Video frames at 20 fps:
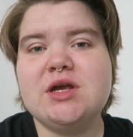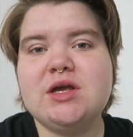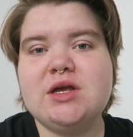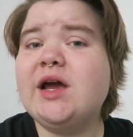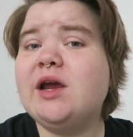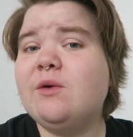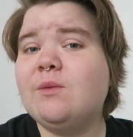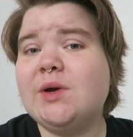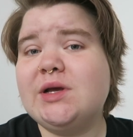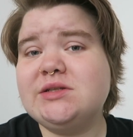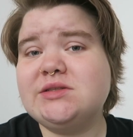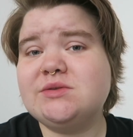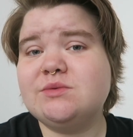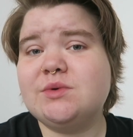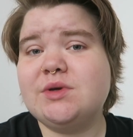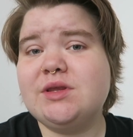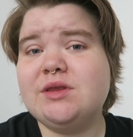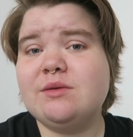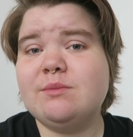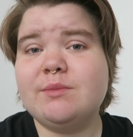I went
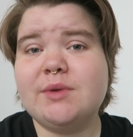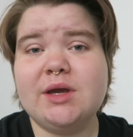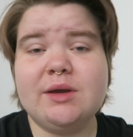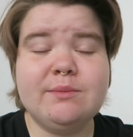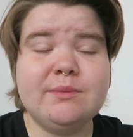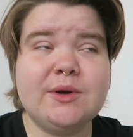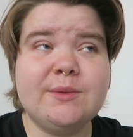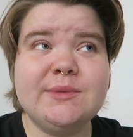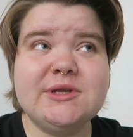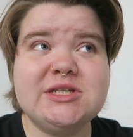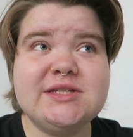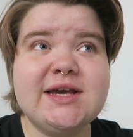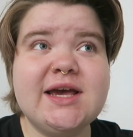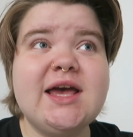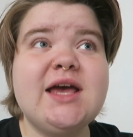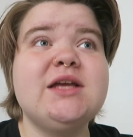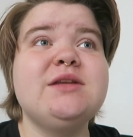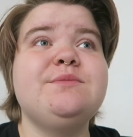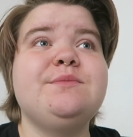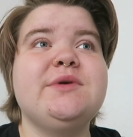with my mom and
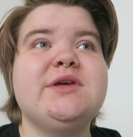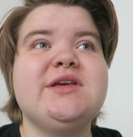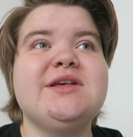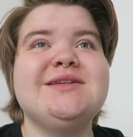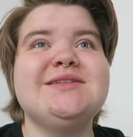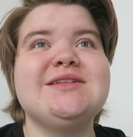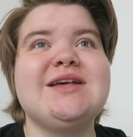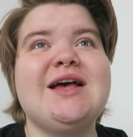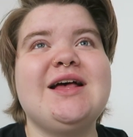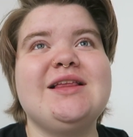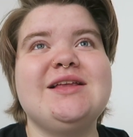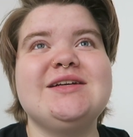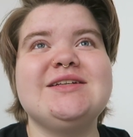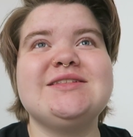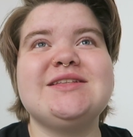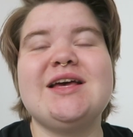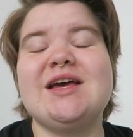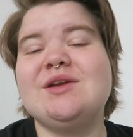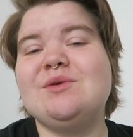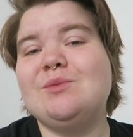dad because Alex
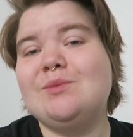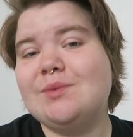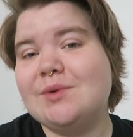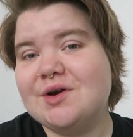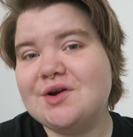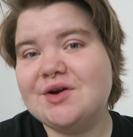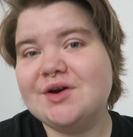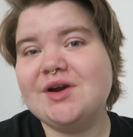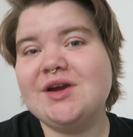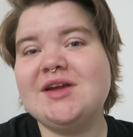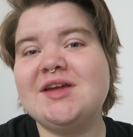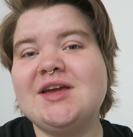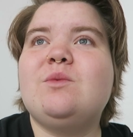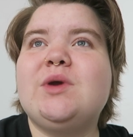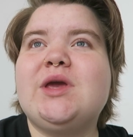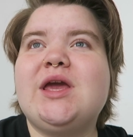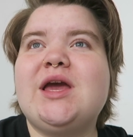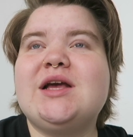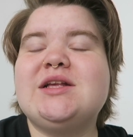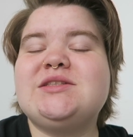had work.
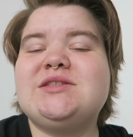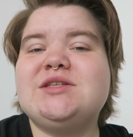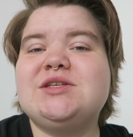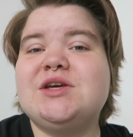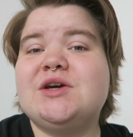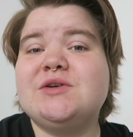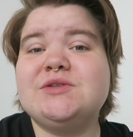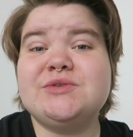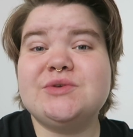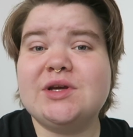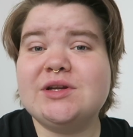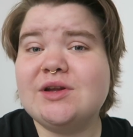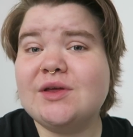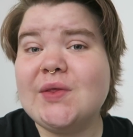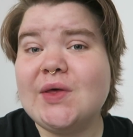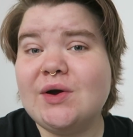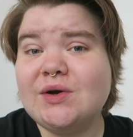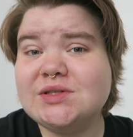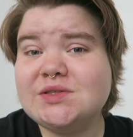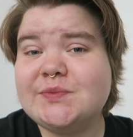We had to go to another
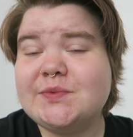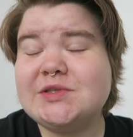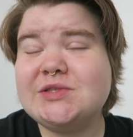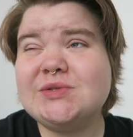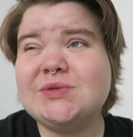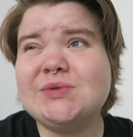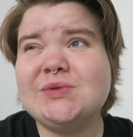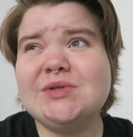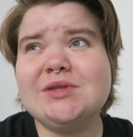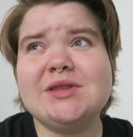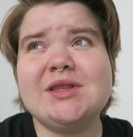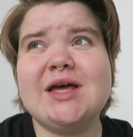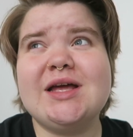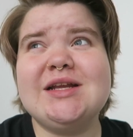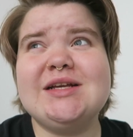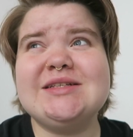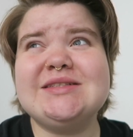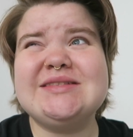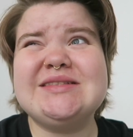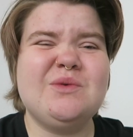hospital that
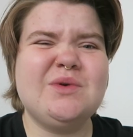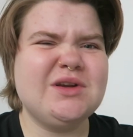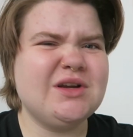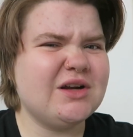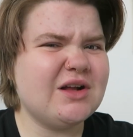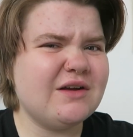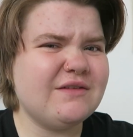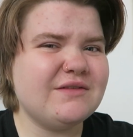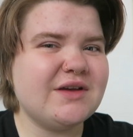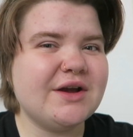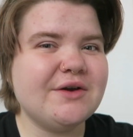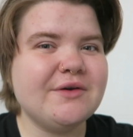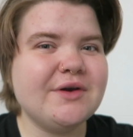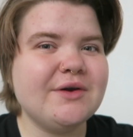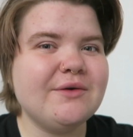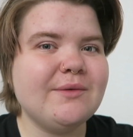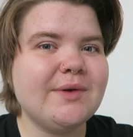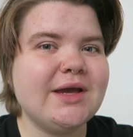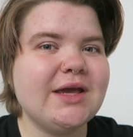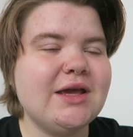is 1.5 hours
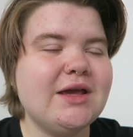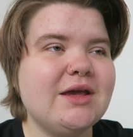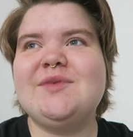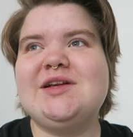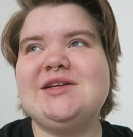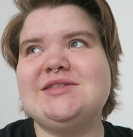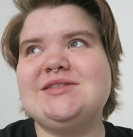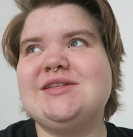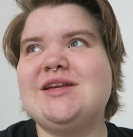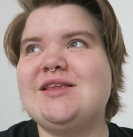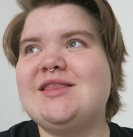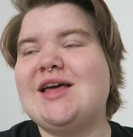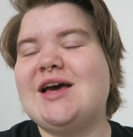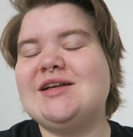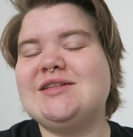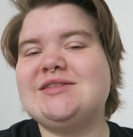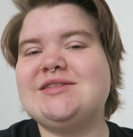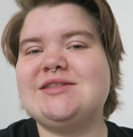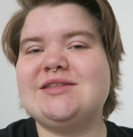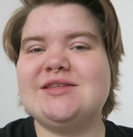away, because
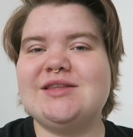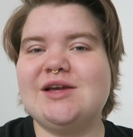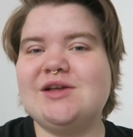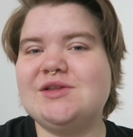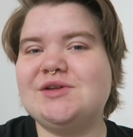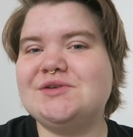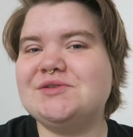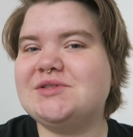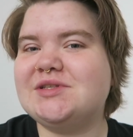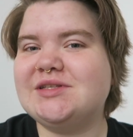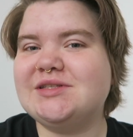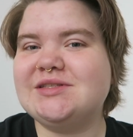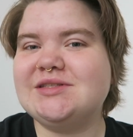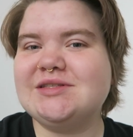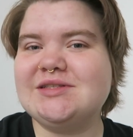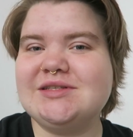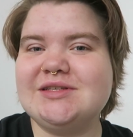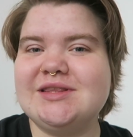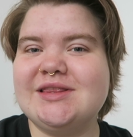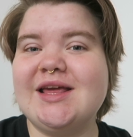that's the
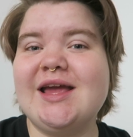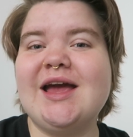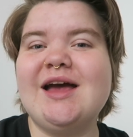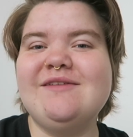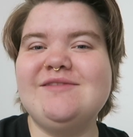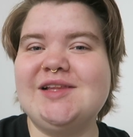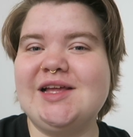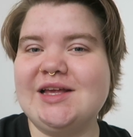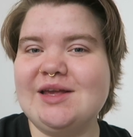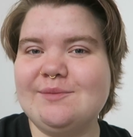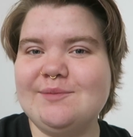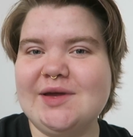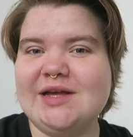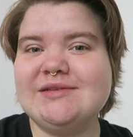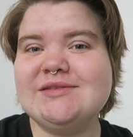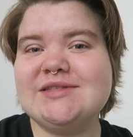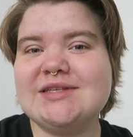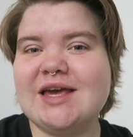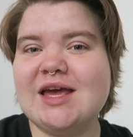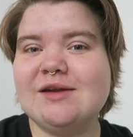closest they have like a
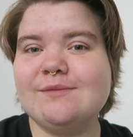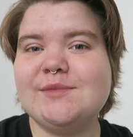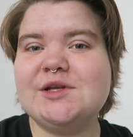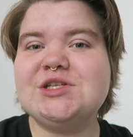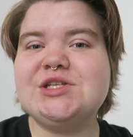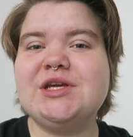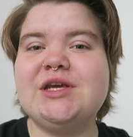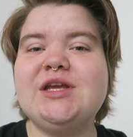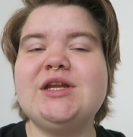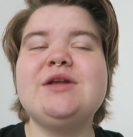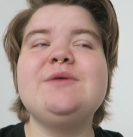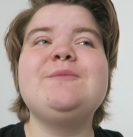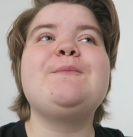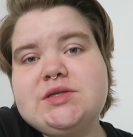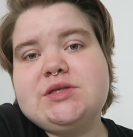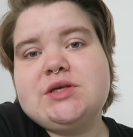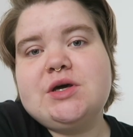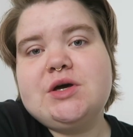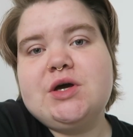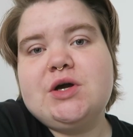PET scan machine.
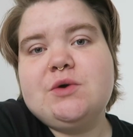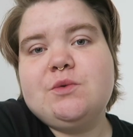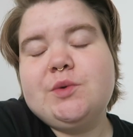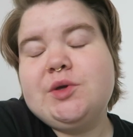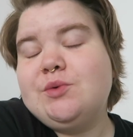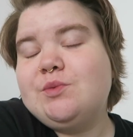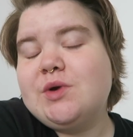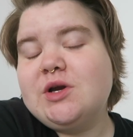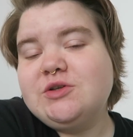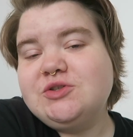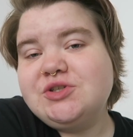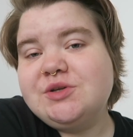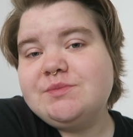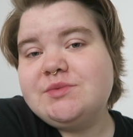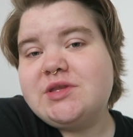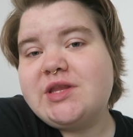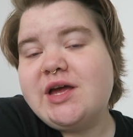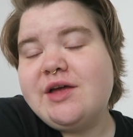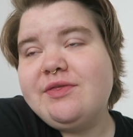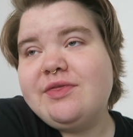So we road
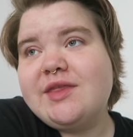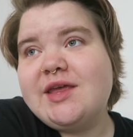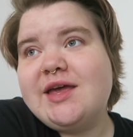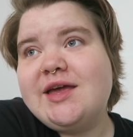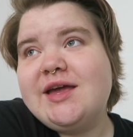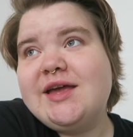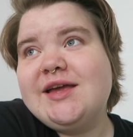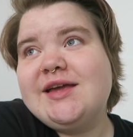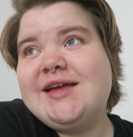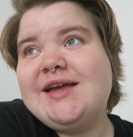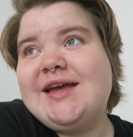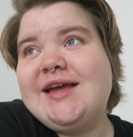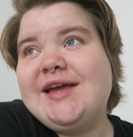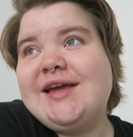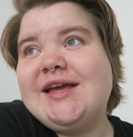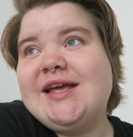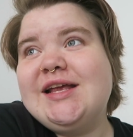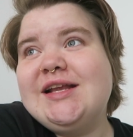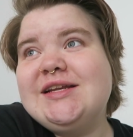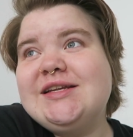tripped down there
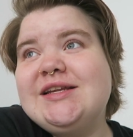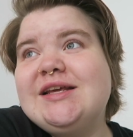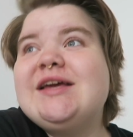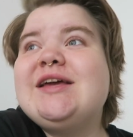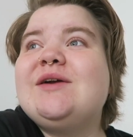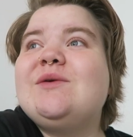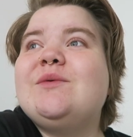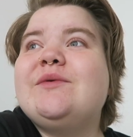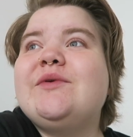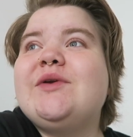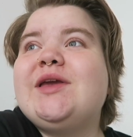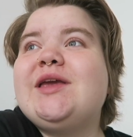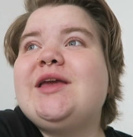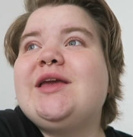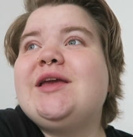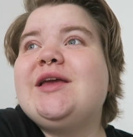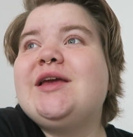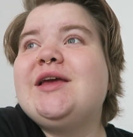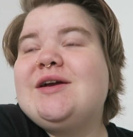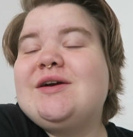and
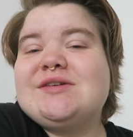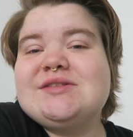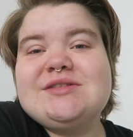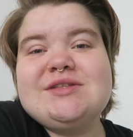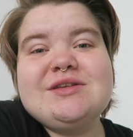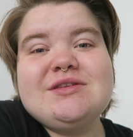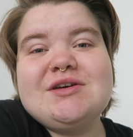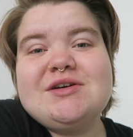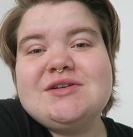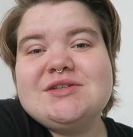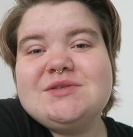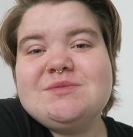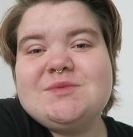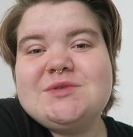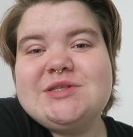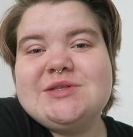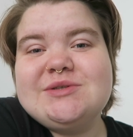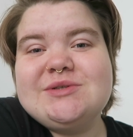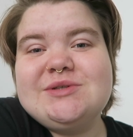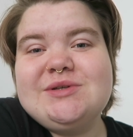we got to the
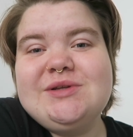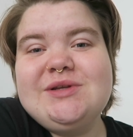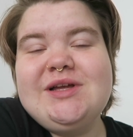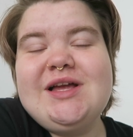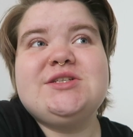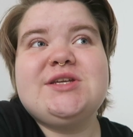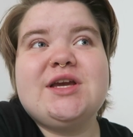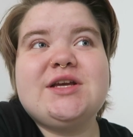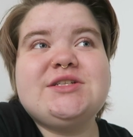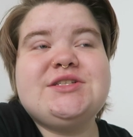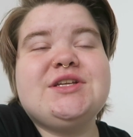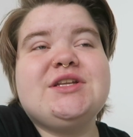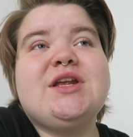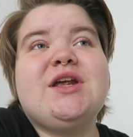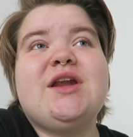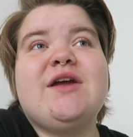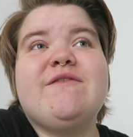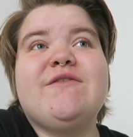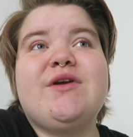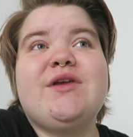hospital, checked in
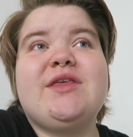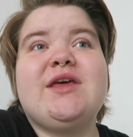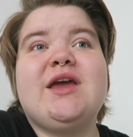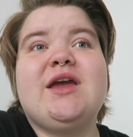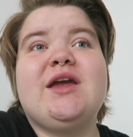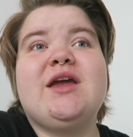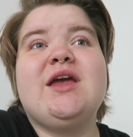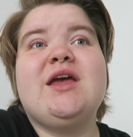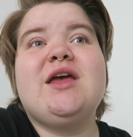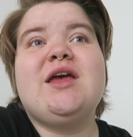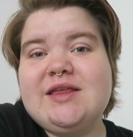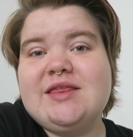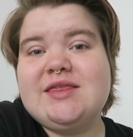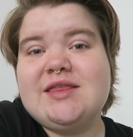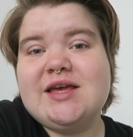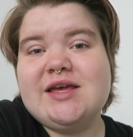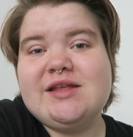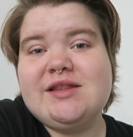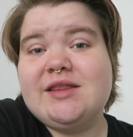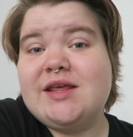and everything, and
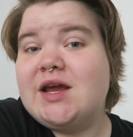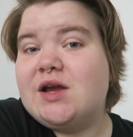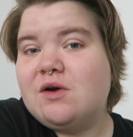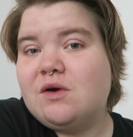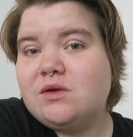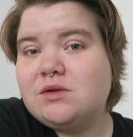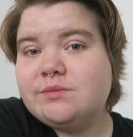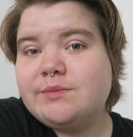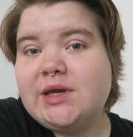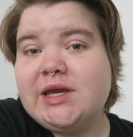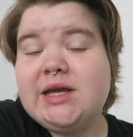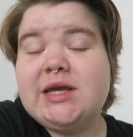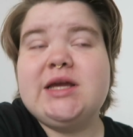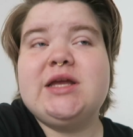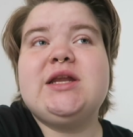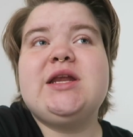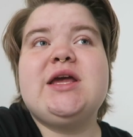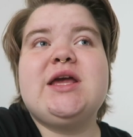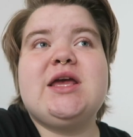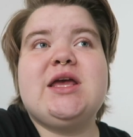then they called me
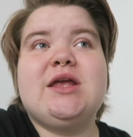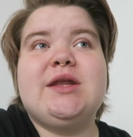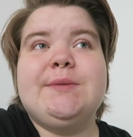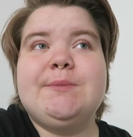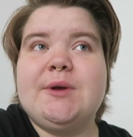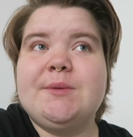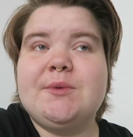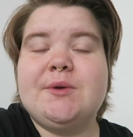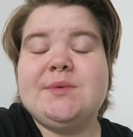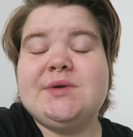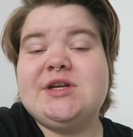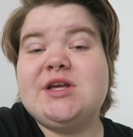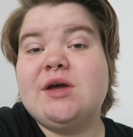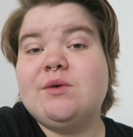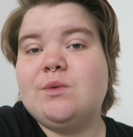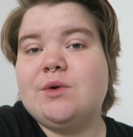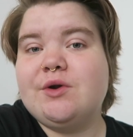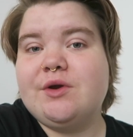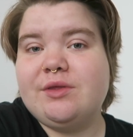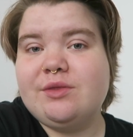in, and my mom and dad
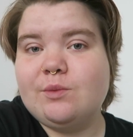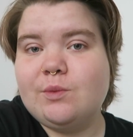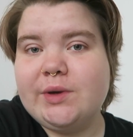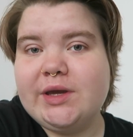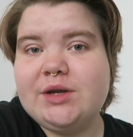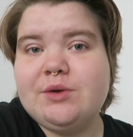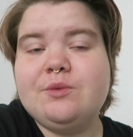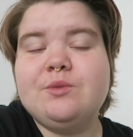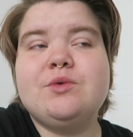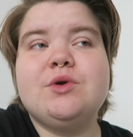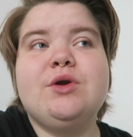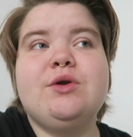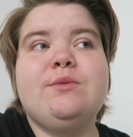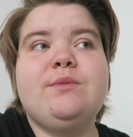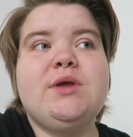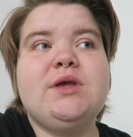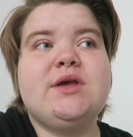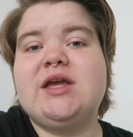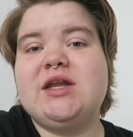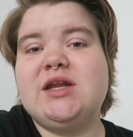were in the waiting
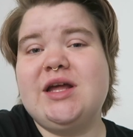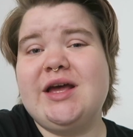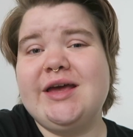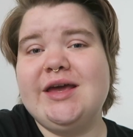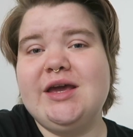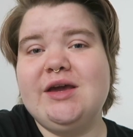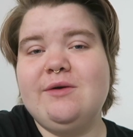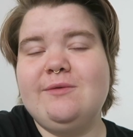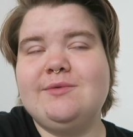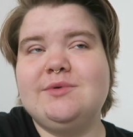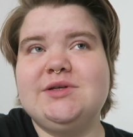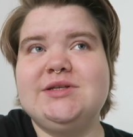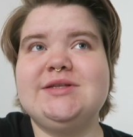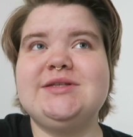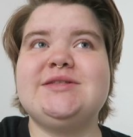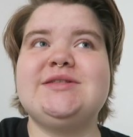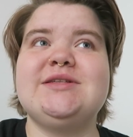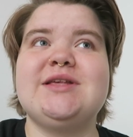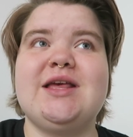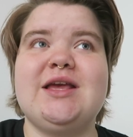room and I
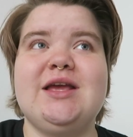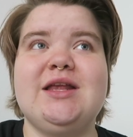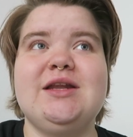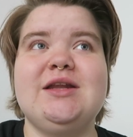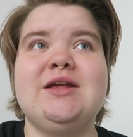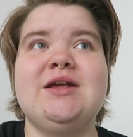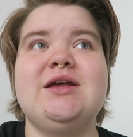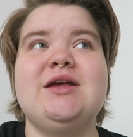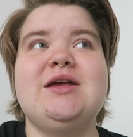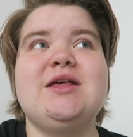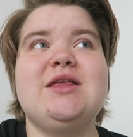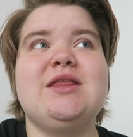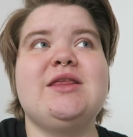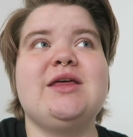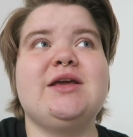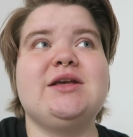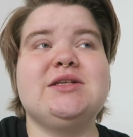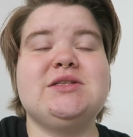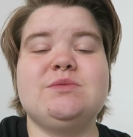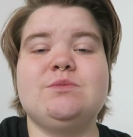was in
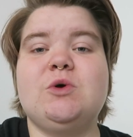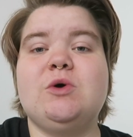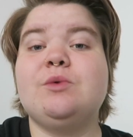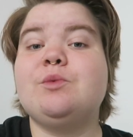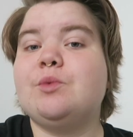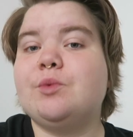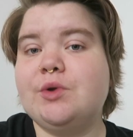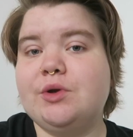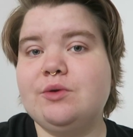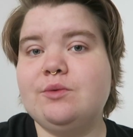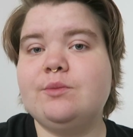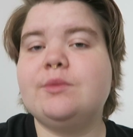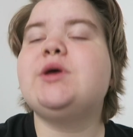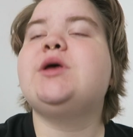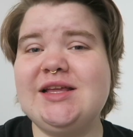like a small room.